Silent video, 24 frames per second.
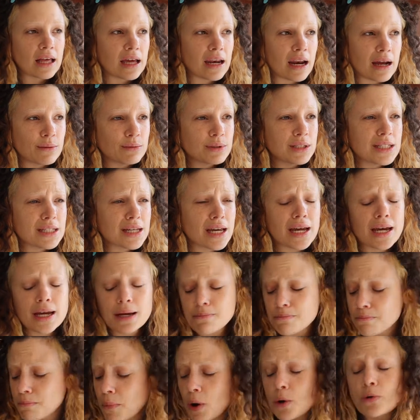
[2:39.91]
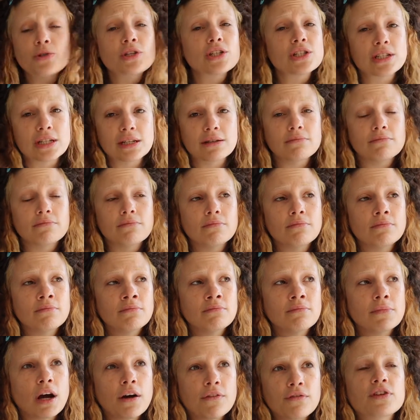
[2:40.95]
And I would say most
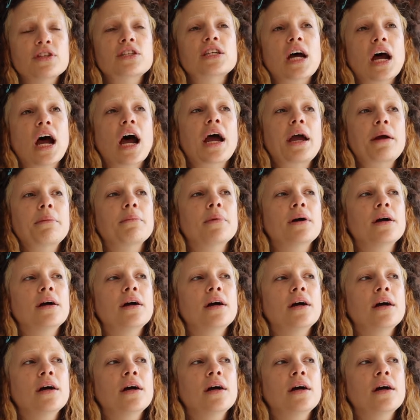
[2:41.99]
of the time,